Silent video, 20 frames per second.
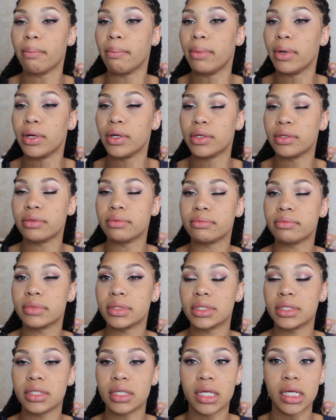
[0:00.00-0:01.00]
Boom.
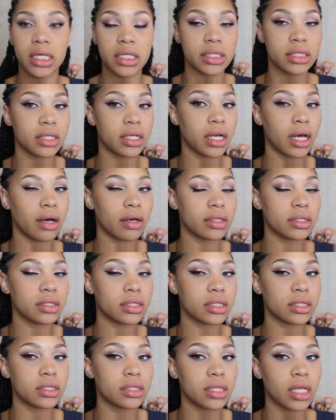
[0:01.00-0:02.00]
So now it's
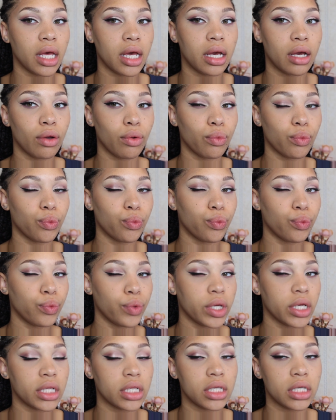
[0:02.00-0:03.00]
just like
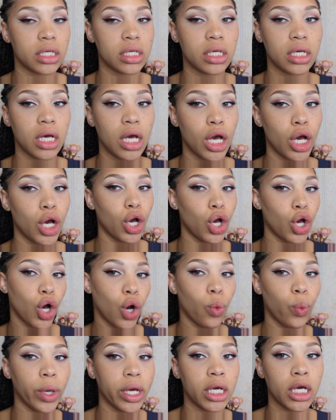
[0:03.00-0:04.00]
really
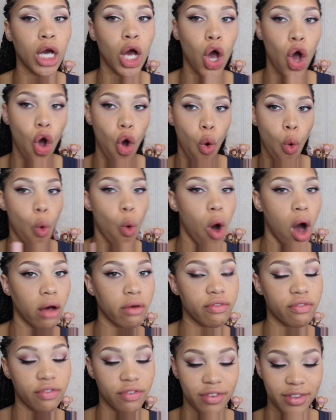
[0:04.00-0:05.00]
going
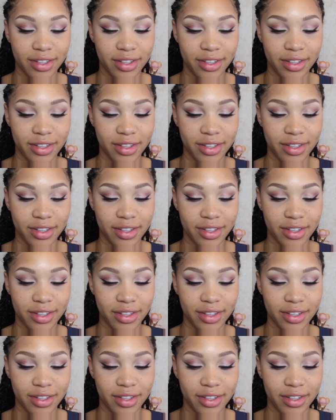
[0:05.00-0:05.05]
off.